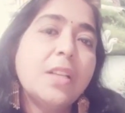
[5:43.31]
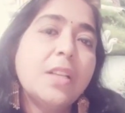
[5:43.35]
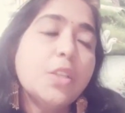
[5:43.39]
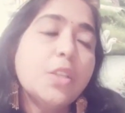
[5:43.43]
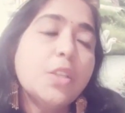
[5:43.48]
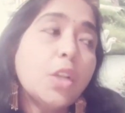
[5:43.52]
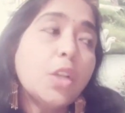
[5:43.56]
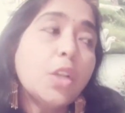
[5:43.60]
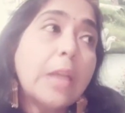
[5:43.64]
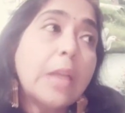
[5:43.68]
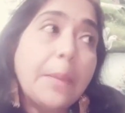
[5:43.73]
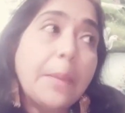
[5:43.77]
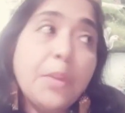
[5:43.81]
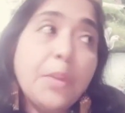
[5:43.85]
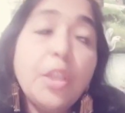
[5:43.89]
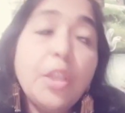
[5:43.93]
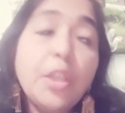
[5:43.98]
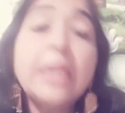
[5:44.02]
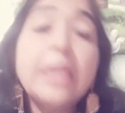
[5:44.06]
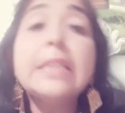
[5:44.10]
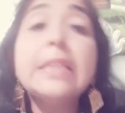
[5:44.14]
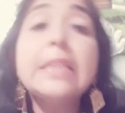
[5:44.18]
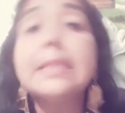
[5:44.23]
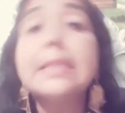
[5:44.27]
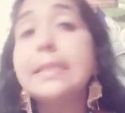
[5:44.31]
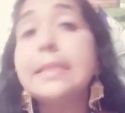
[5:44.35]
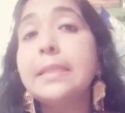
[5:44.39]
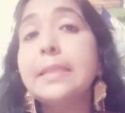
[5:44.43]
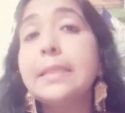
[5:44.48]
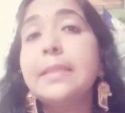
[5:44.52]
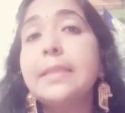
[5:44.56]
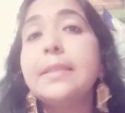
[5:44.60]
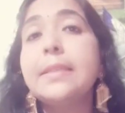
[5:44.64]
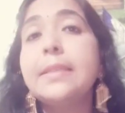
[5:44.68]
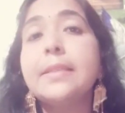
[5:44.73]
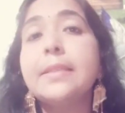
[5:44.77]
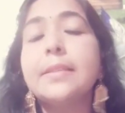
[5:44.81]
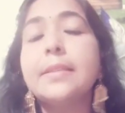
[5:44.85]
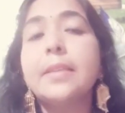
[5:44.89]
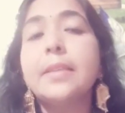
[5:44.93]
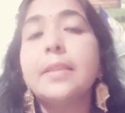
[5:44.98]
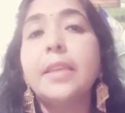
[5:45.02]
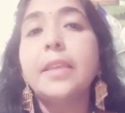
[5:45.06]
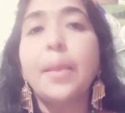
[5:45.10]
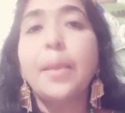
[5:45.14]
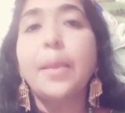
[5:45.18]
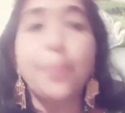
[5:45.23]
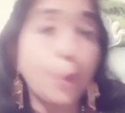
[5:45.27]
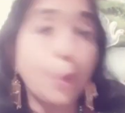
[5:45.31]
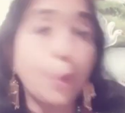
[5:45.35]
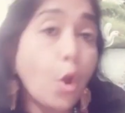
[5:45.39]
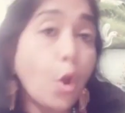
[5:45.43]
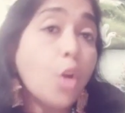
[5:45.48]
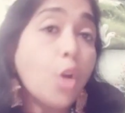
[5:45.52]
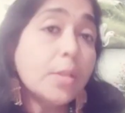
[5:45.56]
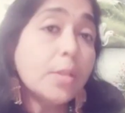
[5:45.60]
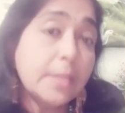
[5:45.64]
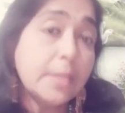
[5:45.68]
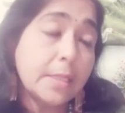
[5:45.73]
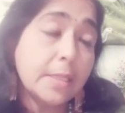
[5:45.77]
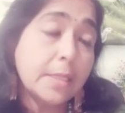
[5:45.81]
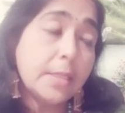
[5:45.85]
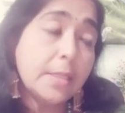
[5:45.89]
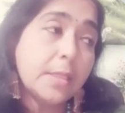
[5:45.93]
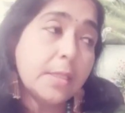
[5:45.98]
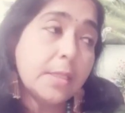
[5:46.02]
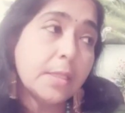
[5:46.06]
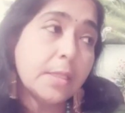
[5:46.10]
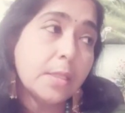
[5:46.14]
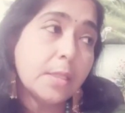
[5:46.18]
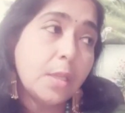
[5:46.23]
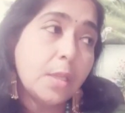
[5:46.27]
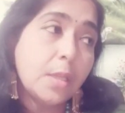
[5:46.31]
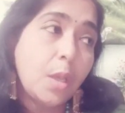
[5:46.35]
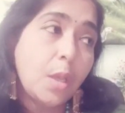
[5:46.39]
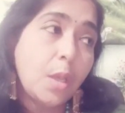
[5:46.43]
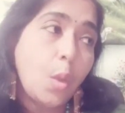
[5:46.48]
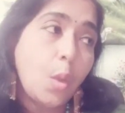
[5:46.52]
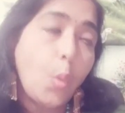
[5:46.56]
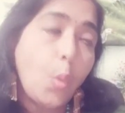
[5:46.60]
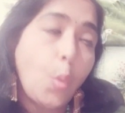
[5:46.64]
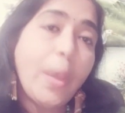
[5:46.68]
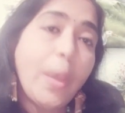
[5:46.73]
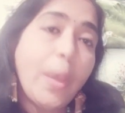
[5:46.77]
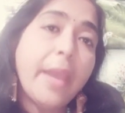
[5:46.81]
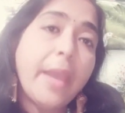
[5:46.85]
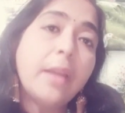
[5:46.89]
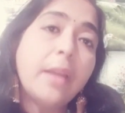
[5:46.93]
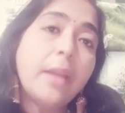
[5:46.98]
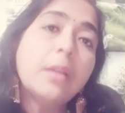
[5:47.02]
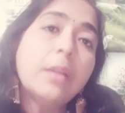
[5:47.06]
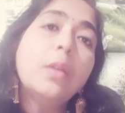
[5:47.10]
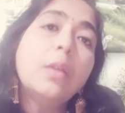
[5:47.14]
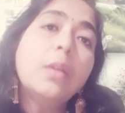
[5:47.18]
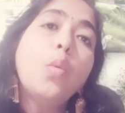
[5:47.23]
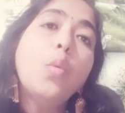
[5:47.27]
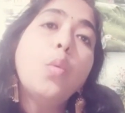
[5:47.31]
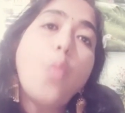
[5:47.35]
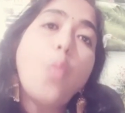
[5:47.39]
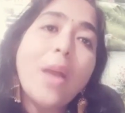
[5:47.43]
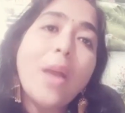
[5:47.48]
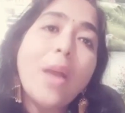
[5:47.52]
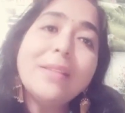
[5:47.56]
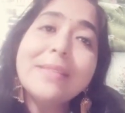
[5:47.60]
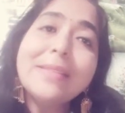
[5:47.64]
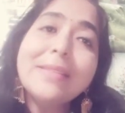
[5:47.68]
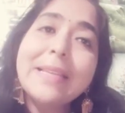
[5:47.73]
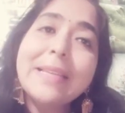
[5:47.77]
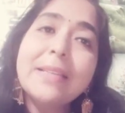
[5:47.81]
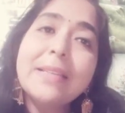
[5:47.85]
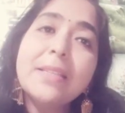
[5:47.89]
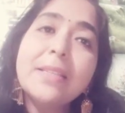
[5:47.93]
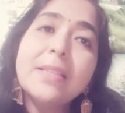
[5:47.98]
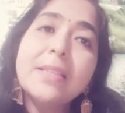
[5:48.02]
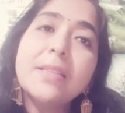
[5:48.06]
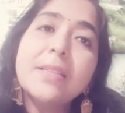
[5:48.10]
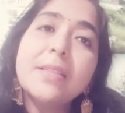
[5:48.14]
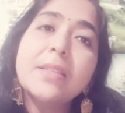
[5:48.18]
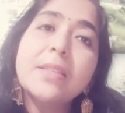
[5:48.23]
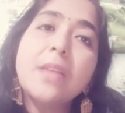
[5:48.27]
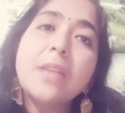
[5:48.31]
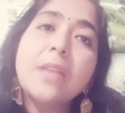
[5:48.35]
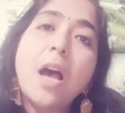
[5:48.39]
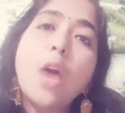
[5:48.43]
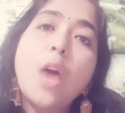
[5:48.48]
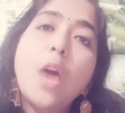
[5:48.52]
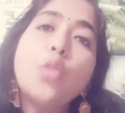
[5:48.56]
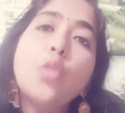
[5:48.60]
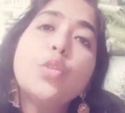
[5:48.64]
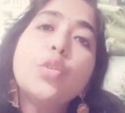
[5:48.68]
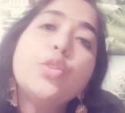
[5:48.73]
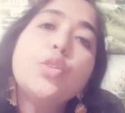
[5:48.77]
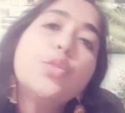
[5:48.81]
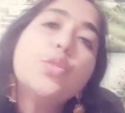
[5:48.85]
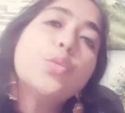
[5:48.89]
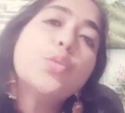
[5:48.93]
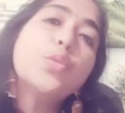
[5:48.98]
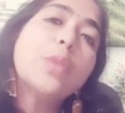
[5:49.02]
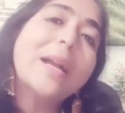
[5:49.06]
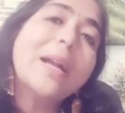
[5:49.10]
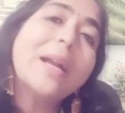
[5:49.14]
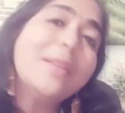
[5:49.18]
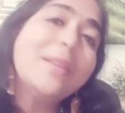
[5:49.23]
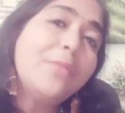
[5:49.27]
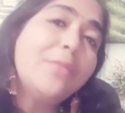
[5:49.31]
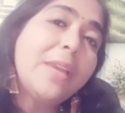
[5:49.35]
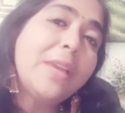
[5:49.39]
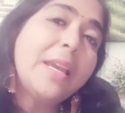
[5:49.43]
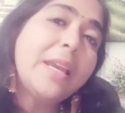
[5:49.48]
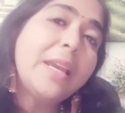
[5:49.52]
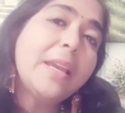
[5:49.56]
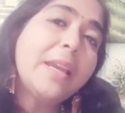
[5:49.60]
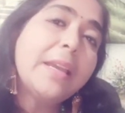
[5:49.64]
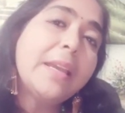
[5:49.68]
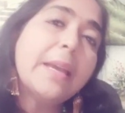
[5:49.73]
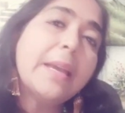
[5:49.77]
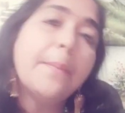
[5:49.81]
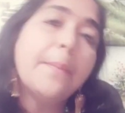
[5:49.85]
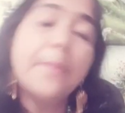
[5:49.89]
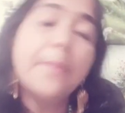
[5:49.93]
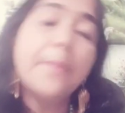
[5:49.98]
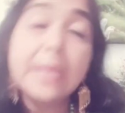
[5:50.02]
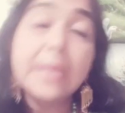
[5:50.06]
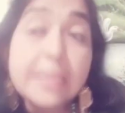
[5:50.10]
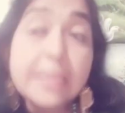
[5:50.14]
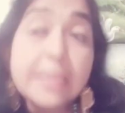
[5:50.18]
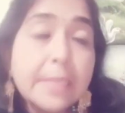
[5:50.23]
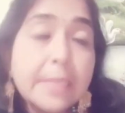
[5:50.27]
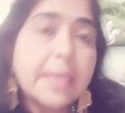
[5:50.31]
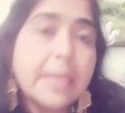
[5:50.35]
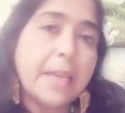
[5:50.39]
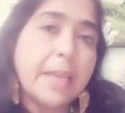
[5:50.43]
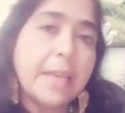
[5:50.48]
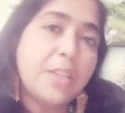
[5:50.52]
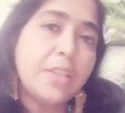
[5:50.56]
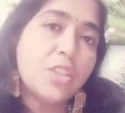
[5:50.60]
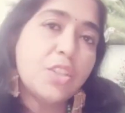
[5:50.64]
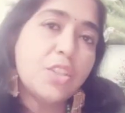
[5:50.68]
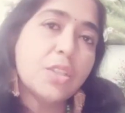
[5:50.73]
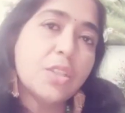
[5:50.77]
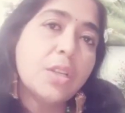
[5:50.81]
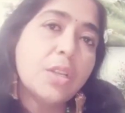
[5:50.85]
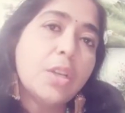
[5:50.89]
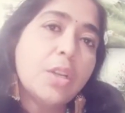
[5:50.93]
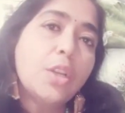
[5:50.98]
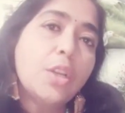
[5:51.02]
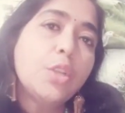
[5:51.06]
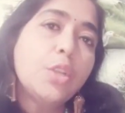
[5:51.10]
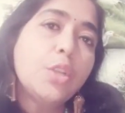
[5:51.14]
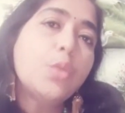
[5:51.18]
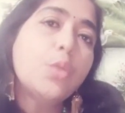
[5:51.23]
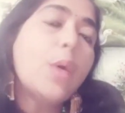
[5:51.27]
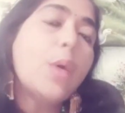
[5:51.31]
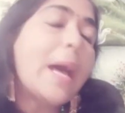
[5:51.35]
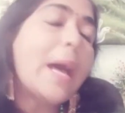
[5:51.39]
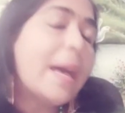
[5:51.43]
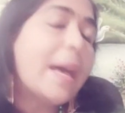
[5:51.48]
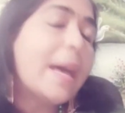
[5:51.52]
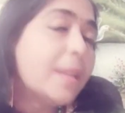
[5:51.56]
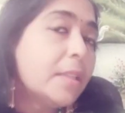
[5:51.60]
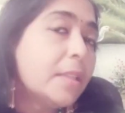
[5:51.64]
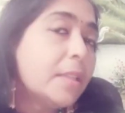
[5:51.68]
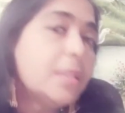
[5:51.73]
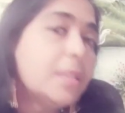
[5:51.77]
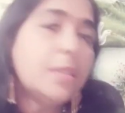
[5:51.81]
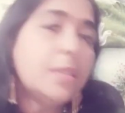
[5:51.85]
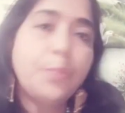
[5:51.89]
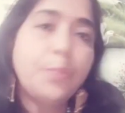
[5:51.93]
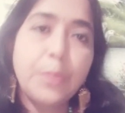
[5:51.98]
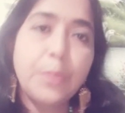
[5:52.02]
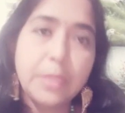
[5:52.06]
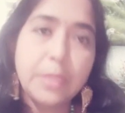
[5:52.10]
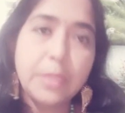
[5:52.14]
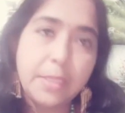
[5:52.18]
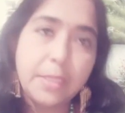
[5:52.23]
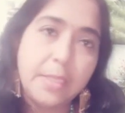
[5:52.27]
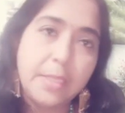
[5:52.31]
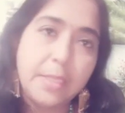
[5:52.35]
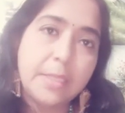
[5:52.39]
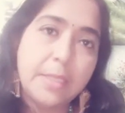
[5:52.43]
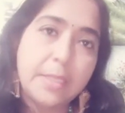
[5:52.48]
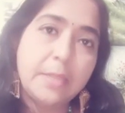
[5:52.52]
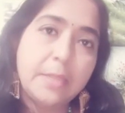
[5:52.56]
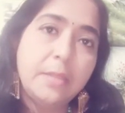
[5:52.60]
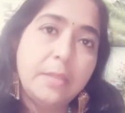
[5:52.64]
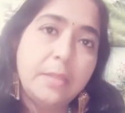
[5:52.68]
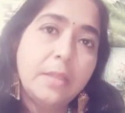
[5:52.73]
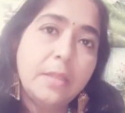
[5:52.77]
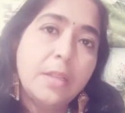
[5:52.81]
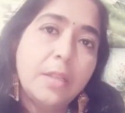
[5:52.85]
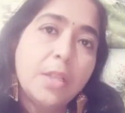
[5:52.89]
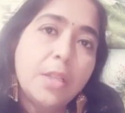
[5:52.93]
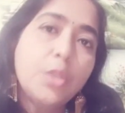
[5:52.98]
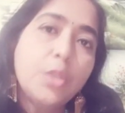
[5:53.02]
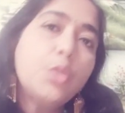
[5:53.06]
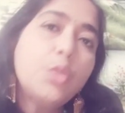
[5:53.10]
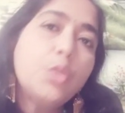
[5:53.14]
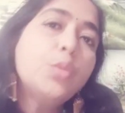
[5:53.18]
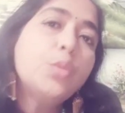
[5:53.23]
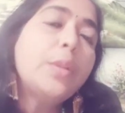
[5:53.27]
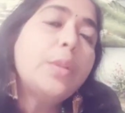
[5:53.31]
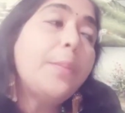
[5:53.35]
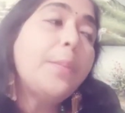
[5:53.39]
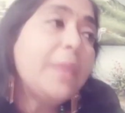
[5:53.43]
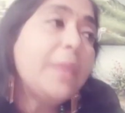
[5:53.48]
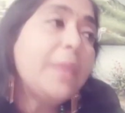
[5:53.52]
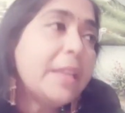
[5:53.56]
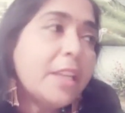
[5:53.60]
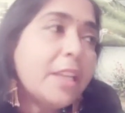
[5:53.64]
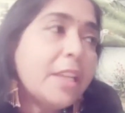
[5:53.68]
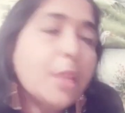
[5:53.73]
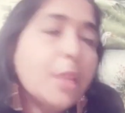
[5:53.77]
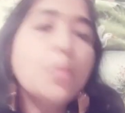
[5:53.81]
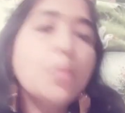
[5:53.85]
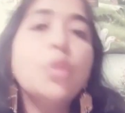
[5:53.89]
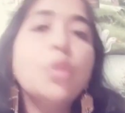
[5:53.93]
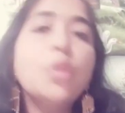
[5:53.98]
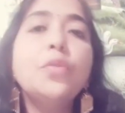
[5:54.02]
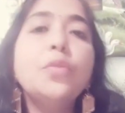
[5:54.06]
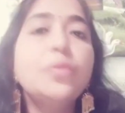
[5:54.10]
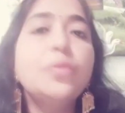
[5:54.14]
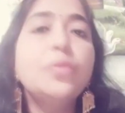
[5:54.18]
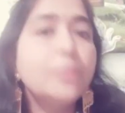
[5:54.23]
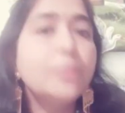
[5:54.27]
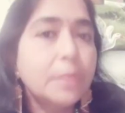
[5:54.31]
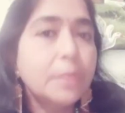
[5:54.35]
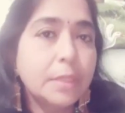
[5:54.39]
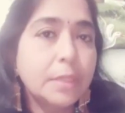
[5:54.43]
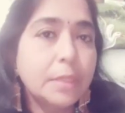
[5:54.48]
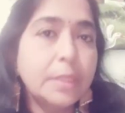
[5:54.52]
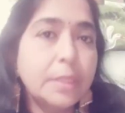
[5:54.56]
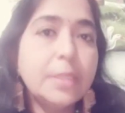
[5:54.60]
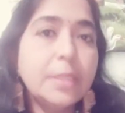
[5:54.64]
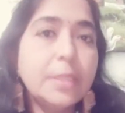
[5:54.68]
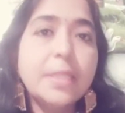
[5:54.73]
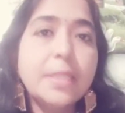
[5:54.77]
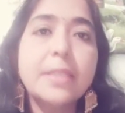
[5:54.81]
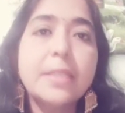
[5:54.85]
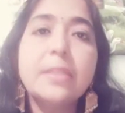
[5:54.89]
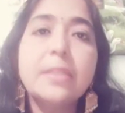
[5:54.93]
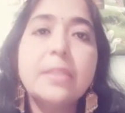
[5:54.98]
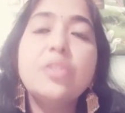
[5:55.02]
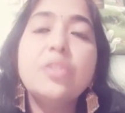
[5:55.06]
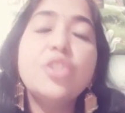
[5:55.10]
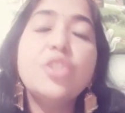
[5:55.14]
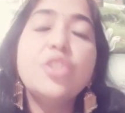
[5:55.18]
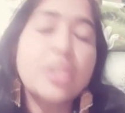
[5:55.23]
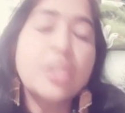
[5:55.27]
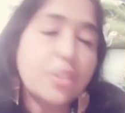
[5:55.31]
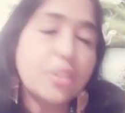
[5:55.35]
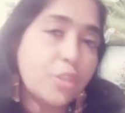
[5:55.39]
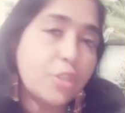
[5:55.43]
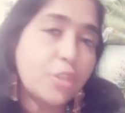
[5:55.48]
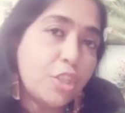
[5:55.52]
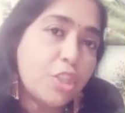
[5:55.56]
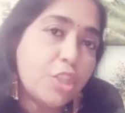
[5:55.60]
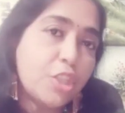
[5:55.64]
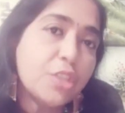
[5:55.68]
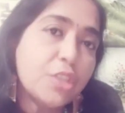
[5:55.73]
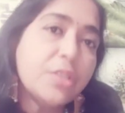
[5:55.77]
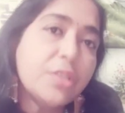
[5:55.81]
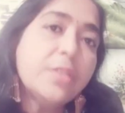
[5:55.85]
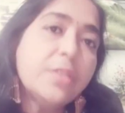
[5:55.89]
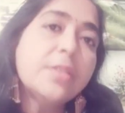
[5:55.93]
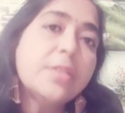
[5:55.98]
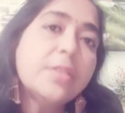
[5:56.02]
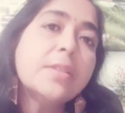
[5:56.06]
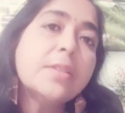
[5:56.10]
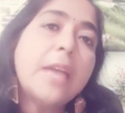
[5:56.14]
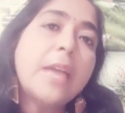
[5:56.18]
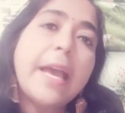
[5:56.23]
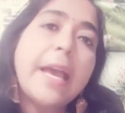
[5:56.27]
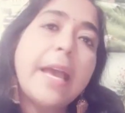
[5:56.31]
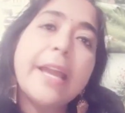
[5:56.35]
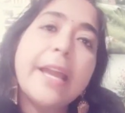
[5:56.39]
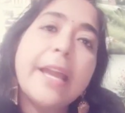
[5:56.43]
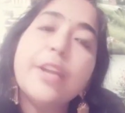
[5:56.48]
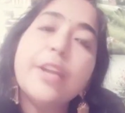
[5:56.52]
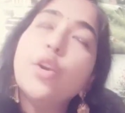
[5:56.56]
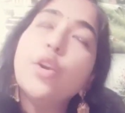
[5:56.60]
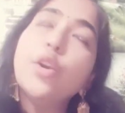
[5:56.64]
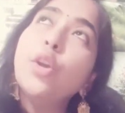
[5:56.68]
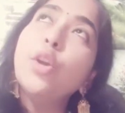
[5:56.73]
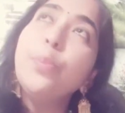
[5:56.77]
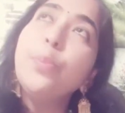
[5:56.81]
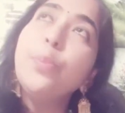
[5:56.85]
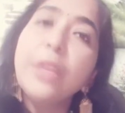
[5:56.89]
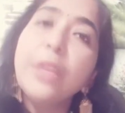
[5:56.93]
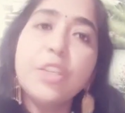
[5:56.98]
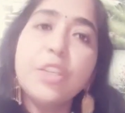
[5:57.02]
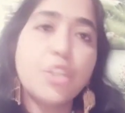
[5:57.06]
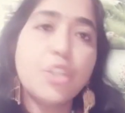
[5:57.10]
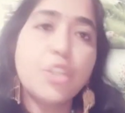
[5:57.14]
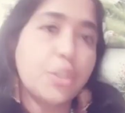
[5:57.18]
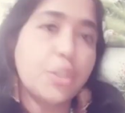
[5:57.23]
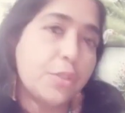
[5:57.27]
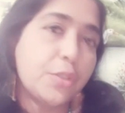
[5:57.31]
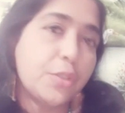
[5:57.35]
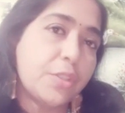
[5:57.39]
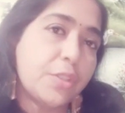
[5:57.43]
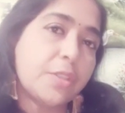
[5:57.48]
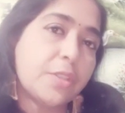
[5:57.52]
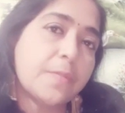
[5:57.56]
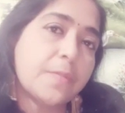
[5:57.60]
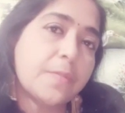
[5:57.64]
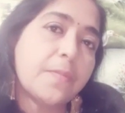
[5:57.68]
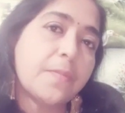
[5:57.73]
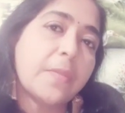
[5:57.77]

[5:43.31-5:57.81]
So, communication is a process where one sets out to convey a message to another person through the medium of words, gestures, and or pictures.